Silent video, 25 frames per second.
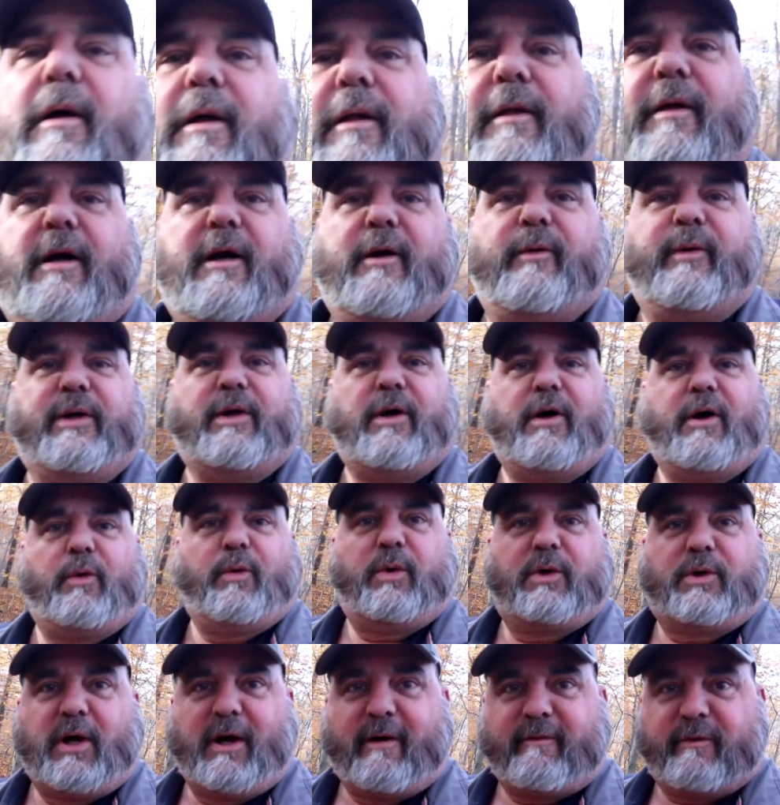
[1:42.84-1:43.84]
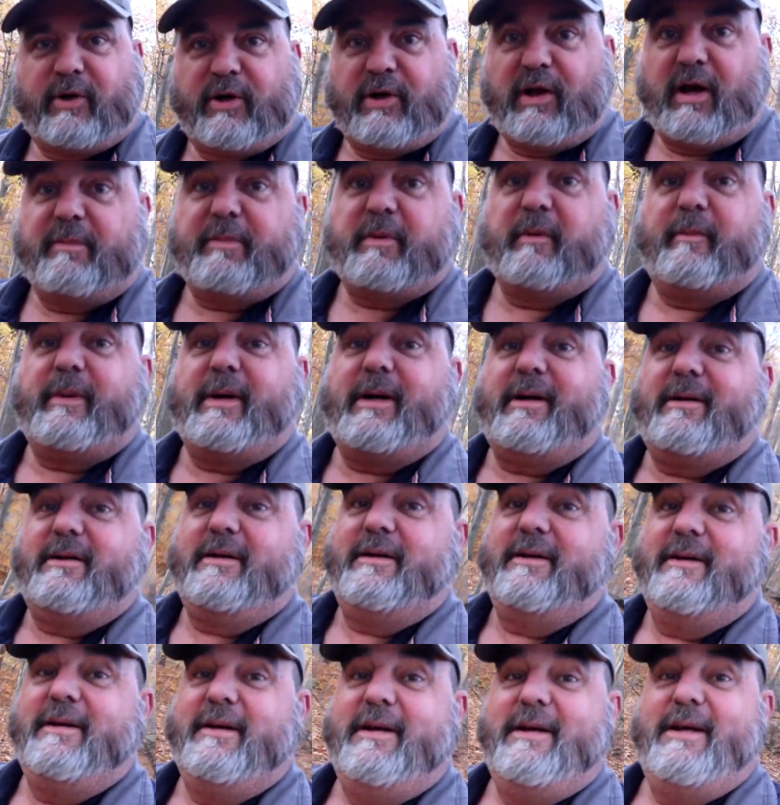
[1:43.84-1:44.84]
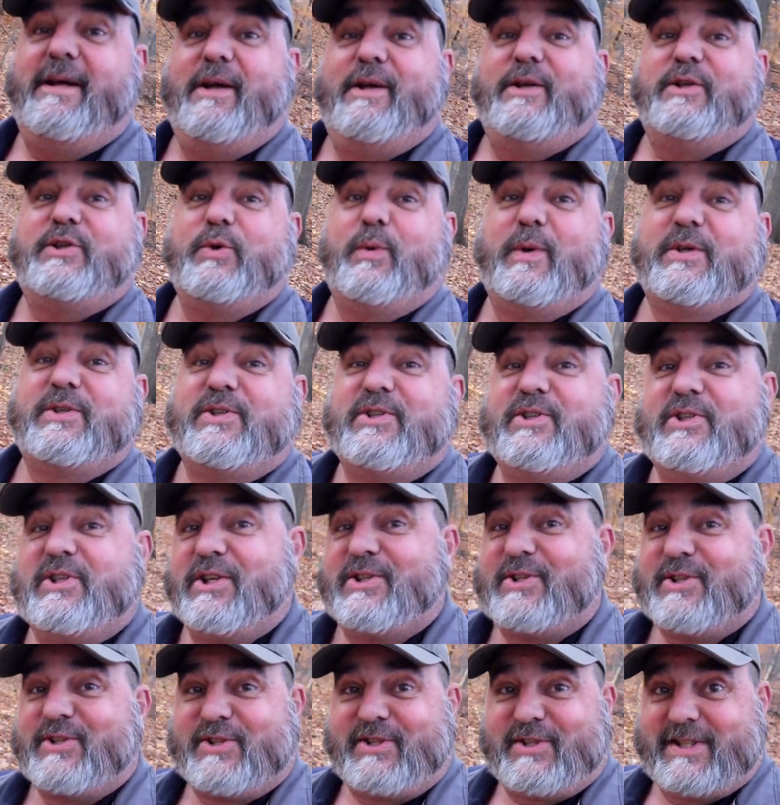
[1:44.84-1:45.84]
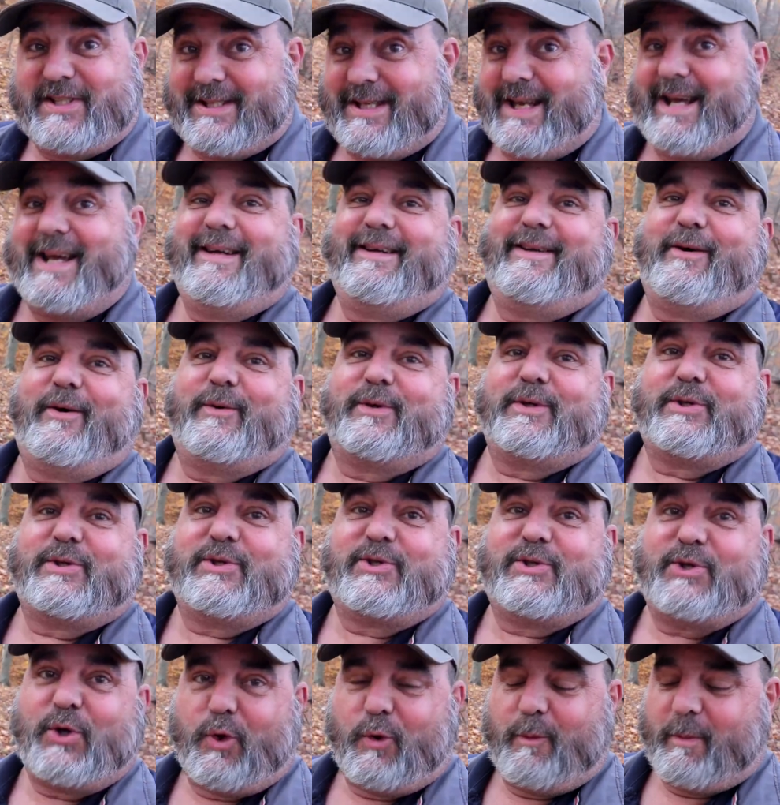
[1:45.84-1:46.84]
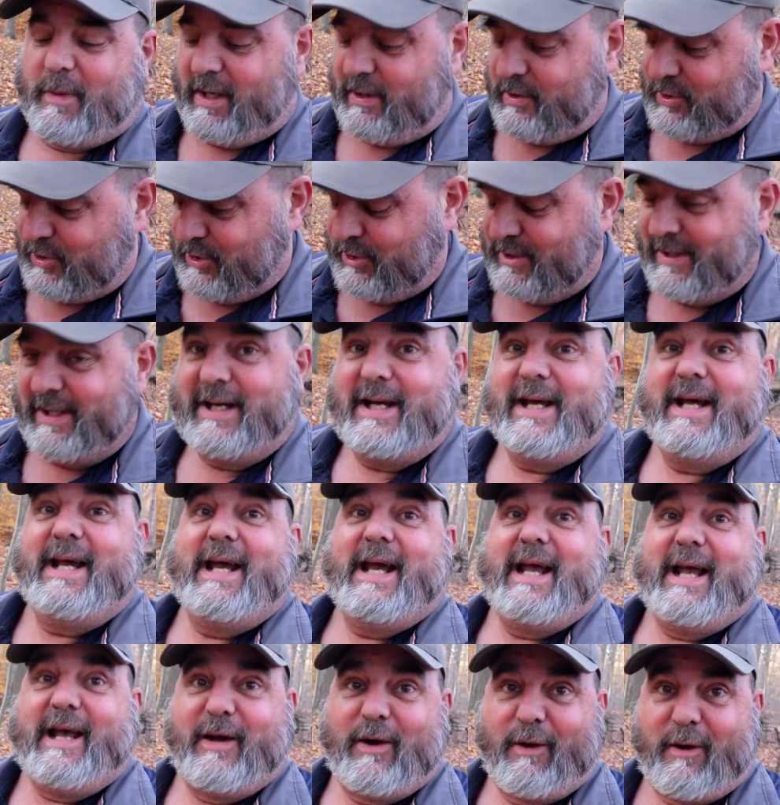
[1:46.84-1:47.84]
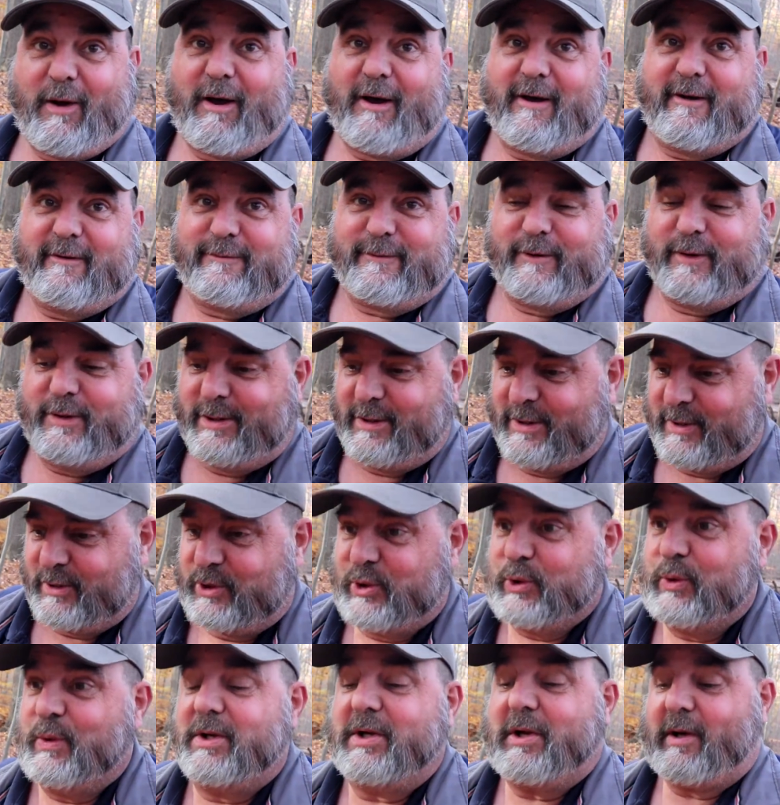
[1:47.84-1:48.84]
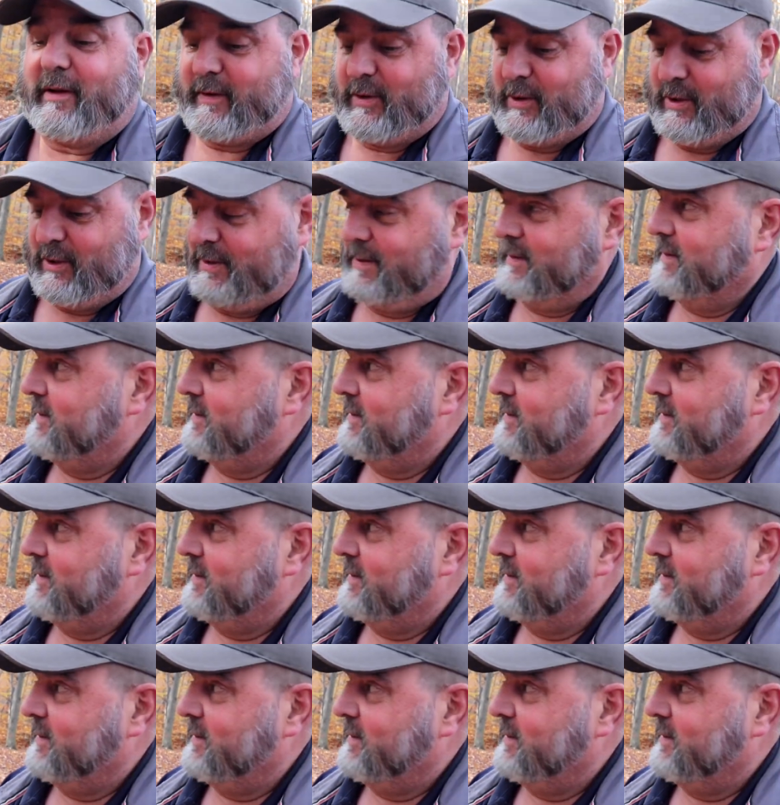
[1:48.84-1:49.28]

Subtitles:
There we go, we'll cover it up a bit so it doesn't stand out so much, and off to another.